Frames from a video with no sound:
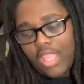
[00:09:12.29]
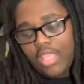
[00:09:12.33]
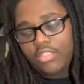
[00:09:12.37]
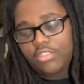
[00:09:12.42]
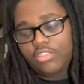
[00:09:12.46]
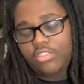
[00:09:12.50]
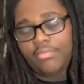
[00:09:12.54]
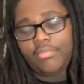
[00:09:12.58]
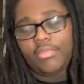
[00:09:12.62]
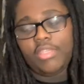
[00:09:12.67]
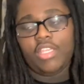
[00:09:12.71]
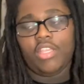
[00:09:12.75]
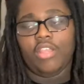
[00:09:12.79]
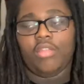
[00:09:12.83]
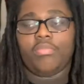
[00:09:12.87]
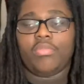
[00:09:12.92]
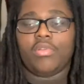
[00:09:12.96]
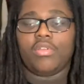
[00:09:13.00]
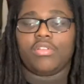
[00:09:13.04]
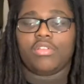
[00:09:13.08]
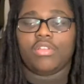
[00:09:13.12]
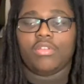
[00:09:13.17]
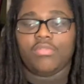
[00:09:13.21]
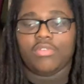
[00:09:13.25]
So me and her
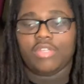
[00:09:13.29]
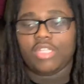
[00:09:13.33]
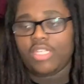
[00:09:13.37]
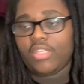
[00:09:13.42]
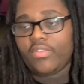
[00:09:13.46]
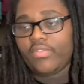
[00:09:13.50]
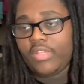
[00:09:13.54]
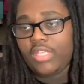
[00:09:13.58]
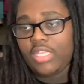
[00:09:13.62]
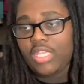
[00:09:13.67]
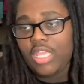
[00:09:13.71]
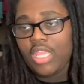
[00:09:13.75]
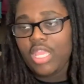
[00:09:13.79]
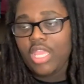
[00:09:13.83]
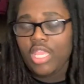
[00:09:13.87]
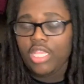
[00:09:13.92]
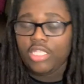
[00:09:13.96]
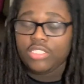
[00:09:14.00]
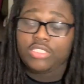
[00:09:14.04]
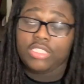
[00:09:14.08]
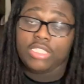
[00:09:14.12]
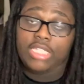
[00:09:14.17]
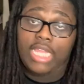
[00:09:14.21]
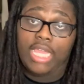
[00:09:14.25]
broke up, whatever.
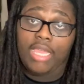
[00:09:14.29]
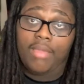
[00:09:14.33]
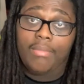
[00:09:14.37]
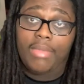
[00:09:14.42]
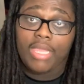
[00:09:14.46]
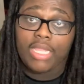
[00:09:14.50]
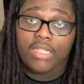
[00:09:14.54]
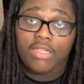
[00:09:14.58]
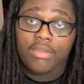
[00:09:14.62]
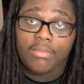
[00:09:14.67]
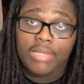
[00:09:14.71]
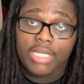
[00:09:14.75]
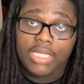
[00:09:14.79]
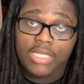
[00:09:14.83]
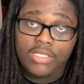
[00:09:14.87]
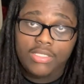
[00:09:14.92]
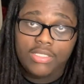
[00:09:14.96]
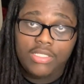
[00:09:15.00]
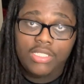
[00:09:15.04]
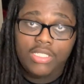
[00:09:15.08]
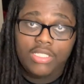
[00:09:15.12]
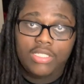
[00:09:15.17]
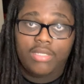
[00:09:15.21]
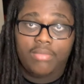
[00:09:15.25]
So now I'm back on
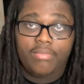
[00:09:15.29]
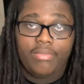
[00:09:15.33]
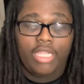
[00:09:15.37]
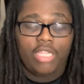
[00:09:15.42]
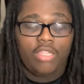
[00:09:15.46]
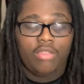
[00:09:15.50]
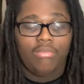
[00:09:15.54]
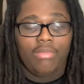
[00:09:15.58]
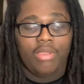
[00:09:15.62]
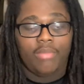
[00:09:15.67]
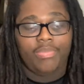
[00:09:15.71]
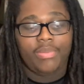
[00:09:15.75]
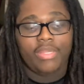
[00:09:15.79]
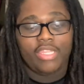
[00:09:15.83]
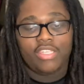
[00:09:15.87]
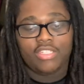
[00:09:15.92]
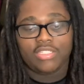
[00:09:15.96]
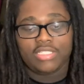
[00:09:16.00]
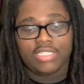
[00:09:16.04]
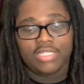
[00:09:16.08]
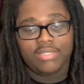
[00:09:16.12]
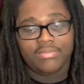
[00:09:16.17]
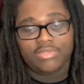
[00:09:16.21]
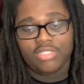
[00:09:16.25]
my player
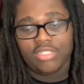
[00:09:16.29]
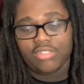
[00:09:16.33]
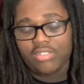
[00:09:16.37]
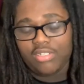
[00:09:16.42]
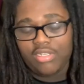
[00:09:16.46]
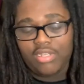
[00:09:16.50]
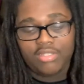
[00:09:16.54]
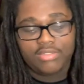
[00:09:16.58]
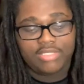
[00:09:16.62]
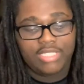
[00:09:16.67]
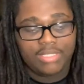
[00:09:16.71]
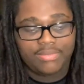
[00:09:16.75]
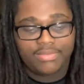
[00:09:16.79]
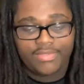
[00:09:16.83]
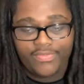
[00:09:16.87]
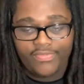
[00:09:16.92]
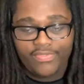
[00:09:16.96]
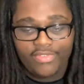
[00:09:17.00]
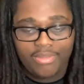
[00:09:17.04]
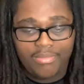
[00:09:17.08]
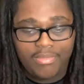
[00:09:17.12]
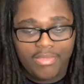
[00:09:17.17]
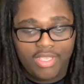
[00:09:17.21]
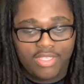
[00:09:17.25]
shit. I'm talking all types of
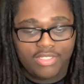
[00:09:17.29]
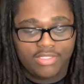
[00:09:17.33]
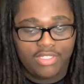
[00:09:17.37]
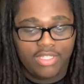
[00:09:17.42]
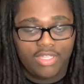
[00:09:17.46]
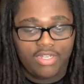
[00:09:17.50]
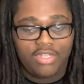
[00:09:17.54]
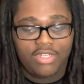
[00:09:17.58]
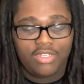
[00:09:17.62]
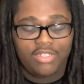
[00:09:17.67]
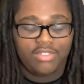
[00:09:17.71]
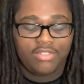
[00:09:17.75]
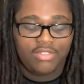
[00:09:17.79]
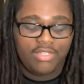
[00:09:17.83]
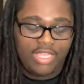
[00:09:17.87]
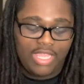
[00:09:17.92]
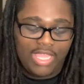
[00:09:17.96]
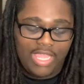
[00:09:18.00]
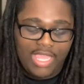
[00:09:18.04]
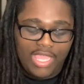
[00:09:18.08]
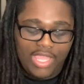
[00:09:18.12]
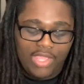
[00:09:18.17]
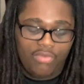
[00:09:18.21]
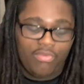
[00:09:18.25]
females, all to do.
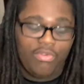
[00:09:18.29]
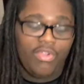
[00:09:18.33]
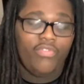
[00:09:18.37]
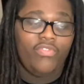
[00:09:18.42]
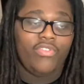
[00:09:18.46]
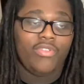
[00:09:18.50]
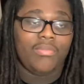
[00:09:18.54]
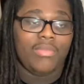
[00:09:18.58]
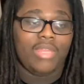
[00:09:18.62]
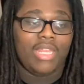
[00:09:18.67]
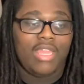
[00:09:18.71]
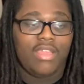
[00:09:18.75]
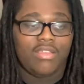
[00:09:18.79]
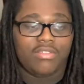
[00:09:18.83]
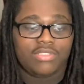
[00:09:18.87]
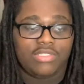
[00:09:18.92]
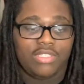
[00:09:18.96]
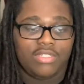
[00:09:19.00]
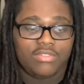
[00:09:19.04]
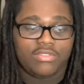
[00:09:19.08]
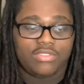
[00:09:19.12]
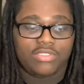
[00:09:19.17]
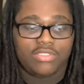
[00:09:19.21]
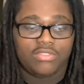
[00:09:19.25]
One female I was
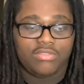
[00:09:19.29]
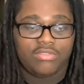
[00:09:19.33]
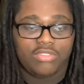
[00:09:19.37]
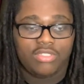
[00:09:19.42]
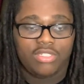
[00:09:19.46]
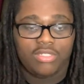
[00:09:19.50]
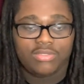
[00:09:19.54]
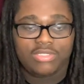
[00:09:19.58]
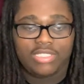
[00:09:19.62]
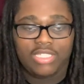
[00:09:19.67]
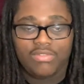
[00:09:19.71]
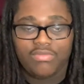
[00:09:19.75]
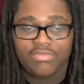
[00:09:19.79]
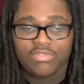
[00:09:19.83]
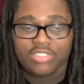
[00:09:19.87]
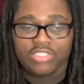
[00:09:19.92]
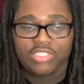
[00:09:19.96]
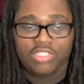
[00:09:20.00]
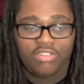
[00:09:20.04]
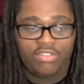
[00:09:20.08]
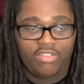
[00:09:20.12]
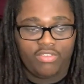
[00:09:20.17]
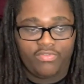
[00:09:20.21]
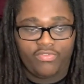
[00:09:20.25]
talking to, you know what I'm saying? We was
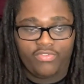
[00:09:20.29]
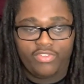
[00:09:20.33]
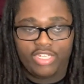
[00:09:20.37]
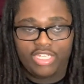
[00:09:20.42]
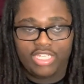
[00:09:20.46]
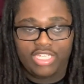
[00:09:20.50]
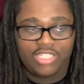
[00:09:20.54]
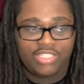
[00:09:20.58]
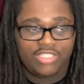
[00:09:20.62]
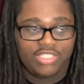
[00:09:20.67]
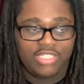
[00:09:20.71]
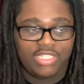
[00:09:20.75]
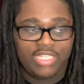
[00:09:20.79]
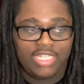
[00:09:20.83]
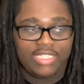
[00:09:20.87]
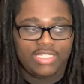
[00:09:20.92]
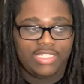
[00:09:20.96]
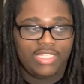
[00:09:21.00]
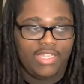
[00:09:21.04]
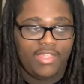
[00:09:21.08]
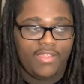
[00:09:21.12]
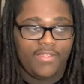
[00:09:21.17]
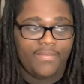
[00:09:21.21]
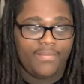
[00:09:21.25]
talking freaky and shit like
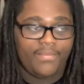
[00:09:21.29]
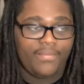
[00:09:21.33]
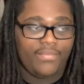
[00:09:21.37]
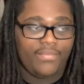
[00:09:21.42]
that.